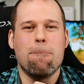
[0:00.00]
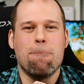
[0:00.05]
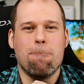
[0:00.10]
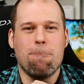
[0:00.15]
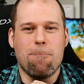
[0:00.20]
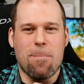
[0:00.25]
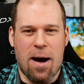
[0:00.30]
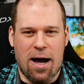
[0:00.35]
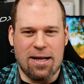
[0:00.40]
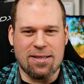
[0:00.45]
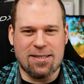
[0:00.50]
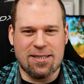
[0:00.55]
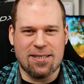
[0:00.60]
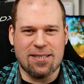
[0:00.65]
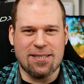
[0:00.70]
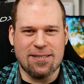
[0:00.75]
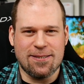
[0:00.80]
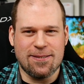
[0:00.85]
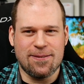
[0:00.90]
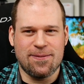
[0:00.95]

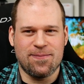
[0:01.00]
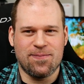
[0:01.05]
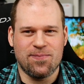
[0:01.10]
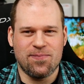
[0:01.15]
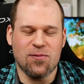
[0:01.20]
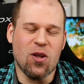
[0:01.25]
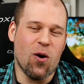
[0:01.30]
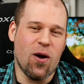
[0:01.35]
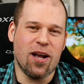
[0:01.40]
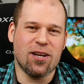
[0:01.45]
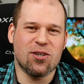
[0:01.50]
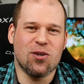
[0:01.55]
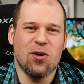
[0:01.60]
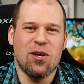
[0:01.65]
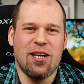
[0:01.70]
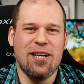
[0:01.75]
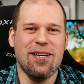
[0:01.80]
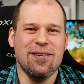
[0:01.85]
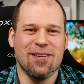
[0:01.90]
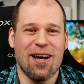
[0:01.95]
But no,
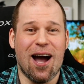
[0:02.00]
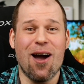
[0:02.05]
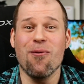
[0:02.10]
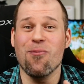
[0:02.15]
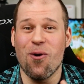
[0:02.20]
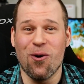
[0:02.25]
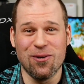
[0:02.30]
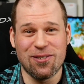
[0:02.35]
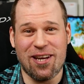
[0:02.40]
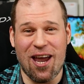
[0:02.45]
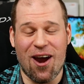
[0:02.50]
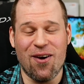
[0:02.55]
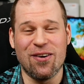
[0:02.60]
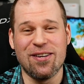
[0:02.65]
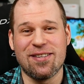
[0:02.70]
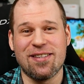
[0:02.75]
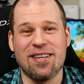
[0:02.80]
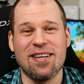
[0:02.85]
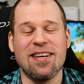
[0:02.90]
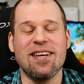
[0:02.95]
actually, I won't
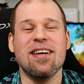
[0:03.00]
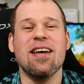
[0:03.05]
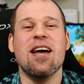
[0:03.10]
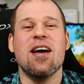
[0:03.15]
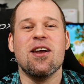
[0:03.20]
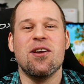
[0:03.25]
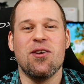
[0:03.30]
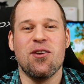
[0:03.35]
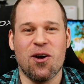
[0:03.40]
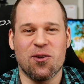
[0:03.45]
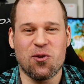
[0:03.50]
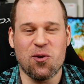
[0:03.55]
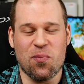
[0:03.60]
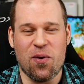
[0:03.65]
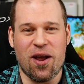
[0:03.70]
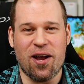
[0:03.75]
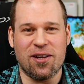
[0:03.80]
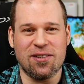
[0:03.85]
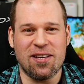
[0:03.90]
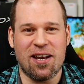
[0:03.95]
guarantee not to
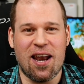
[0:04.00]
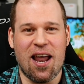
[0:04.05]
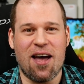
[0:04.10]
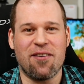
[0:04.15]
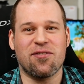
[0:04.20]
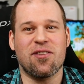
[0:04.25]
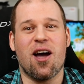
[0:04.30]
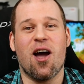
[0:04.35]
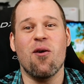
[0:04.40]
break out in laughter.